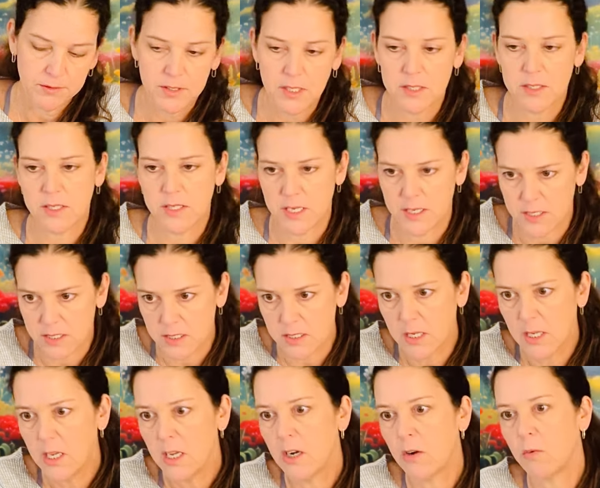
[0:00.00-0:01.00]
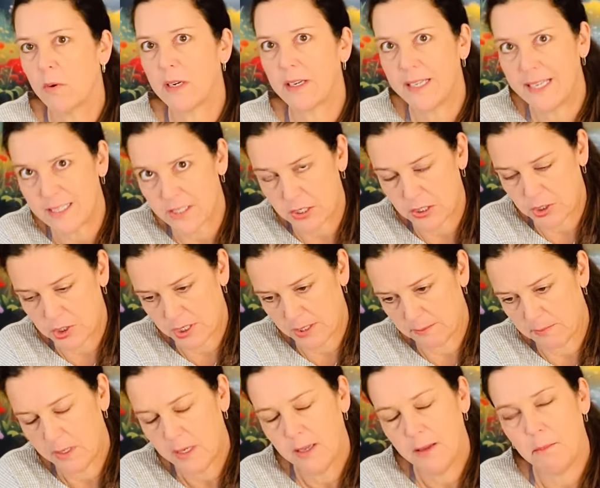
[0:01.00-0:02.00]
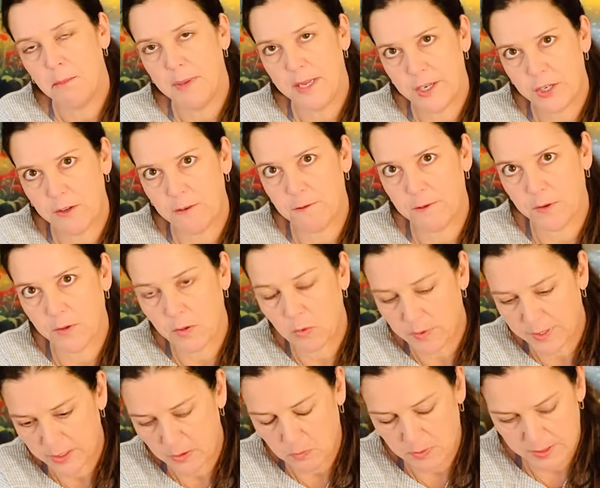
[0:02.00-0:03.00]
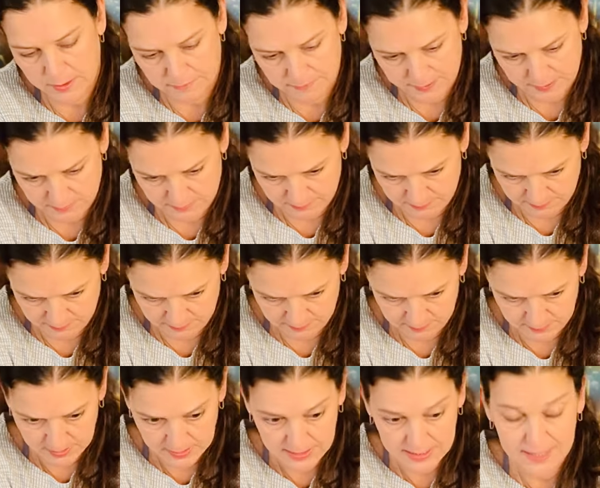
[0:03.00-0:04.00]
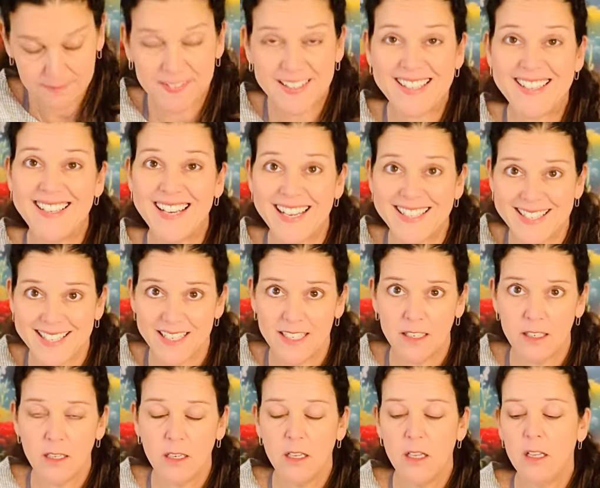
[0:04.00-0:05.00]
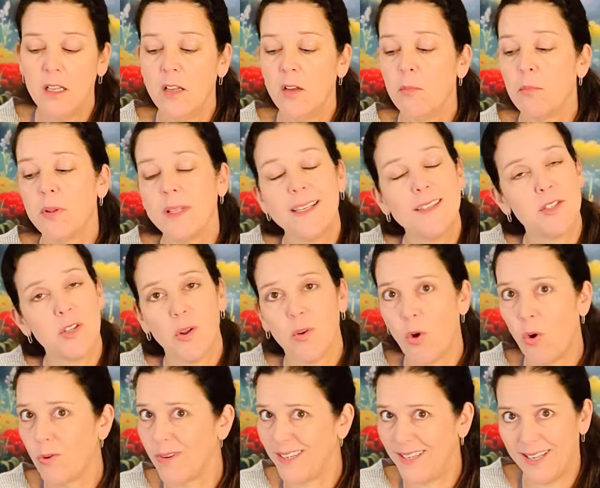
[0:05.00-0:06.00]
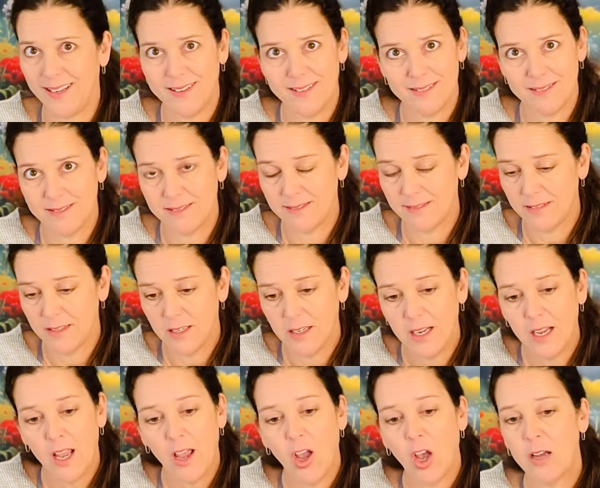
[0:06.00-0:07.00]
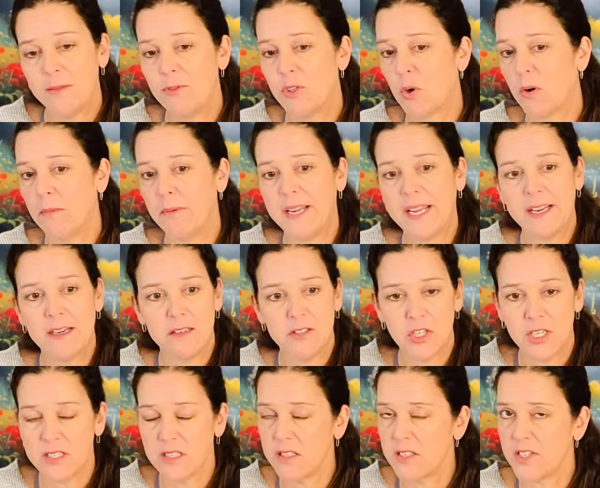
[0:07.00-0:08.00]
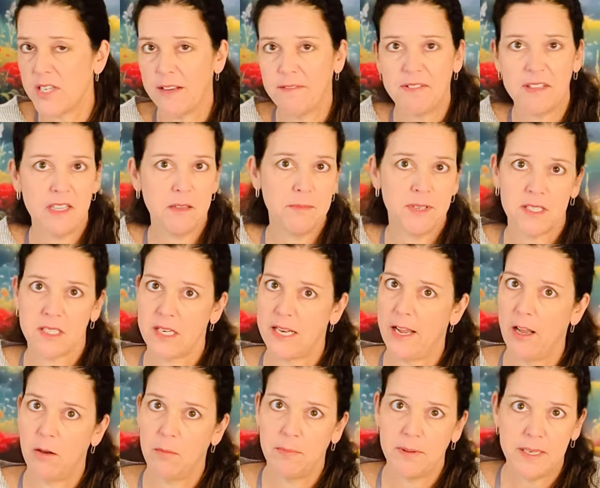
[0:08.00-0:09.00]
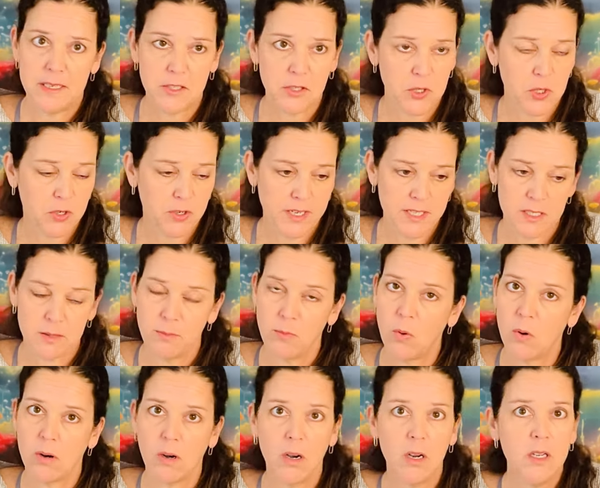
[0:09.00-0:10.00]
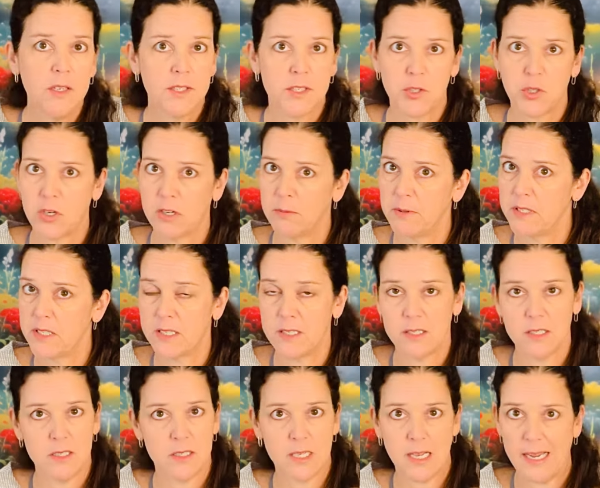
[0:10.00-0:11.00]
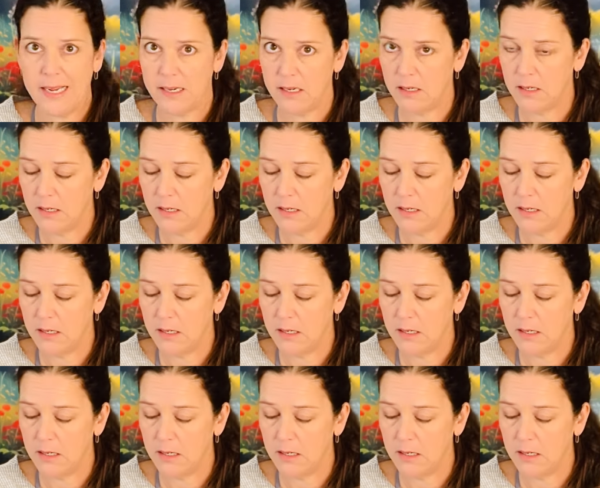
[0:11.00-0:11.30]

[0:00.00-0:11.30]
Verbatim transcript: Does this relationship make you feel the way you want to feel? And if it doesn't, please don't hold it in. Absorbing energies and stuffing them doesn't help. It just creates more disturbances inside.